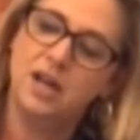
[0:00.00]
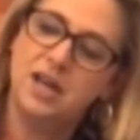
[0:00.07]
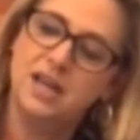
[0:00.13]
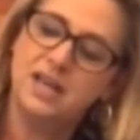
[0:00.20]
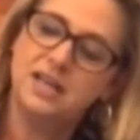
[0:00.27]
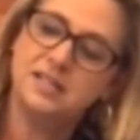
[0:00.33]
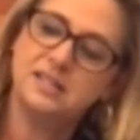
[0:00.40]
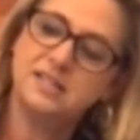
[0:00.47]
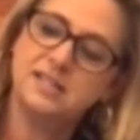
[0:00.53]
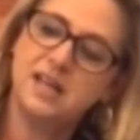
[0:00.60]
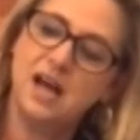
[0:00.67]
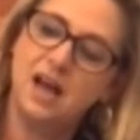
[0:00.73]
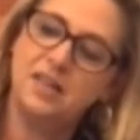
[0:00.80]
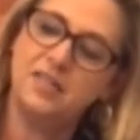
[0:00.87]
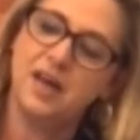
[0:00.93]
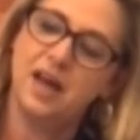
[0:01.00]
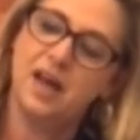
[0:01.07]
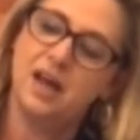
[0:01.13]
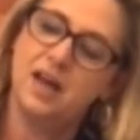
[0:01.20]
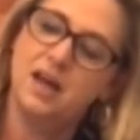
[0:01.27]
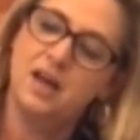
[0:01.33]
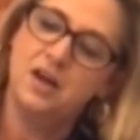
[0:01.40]
inside
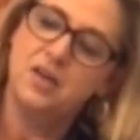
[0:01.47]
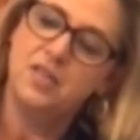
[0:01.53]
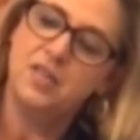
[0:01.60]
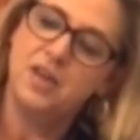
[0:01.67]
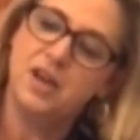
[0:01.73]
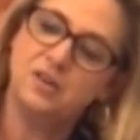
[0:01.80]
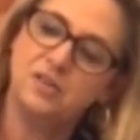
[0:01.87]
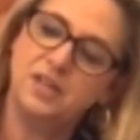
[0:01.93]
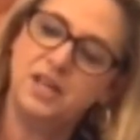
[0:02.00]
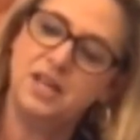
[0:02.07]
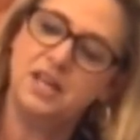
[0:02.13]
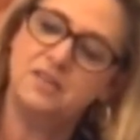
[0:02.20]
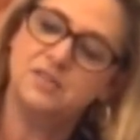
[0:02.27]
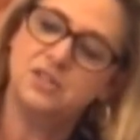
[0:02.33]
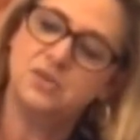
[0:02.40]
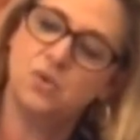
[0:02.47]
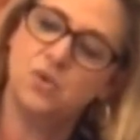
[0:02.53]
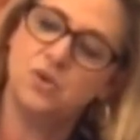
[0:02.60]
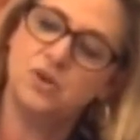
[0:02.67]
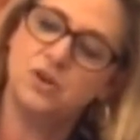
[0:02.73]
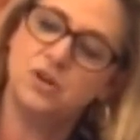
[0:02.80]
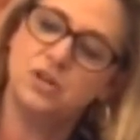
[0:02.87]
their leaves in
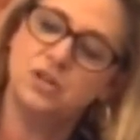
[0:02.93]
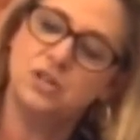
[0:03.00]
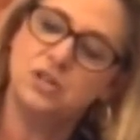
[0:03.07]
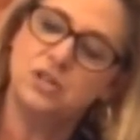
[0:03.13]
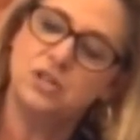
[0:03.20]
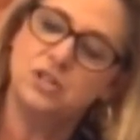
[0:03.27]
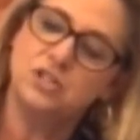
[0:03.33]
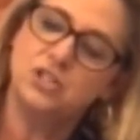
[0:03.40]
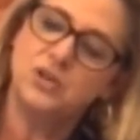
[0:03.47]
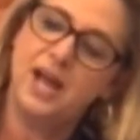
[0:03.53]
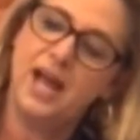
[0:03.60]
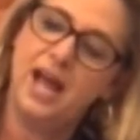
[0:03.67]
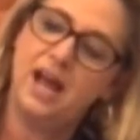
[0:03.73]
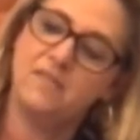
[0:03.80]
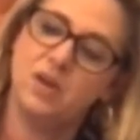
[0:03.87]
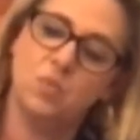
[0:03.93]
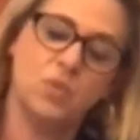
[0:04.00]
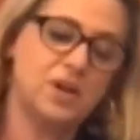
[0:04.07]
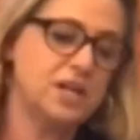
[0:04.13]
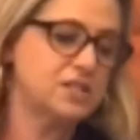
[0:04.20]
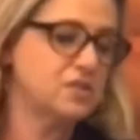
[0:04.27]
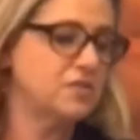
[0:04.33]
order to have it
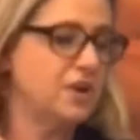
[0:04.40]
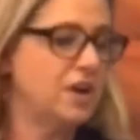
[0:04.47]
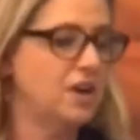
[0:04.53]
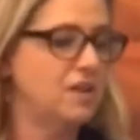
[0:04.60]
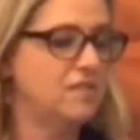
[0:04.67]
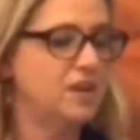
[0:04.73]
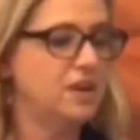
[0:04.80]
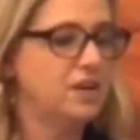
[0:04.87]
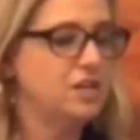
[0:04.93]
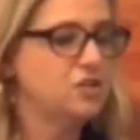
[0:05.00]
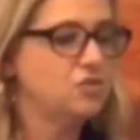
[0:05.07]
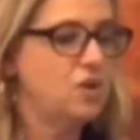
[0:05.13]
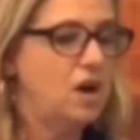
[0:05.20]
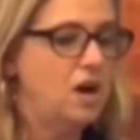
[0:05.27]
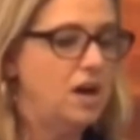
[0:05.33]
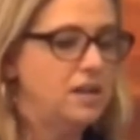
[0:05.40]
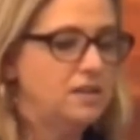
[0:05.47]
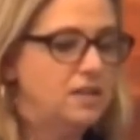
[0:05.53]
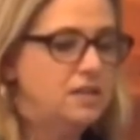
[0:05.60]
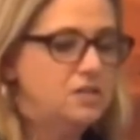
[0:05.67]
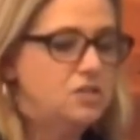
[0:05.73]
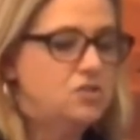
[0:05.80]
when it's very, very dry.
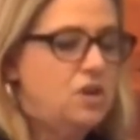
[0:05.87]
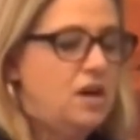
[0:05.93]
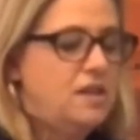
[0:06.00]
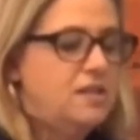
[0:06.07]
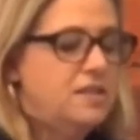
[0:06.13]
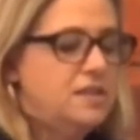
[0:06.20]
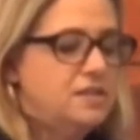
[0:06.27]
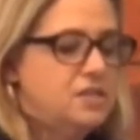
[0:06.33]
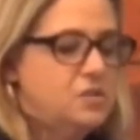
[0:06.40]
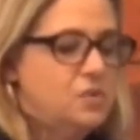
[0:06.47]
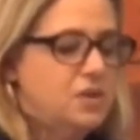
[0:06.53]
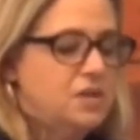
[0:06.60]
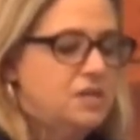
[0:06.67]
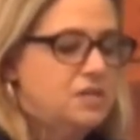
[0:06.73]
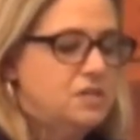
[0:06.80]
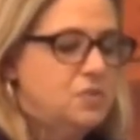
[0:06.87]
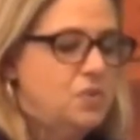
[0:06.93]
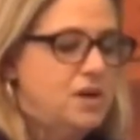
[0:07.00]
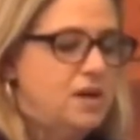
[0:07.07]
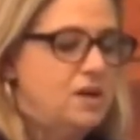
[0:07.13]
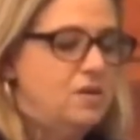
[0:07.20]
Let's try this one as well.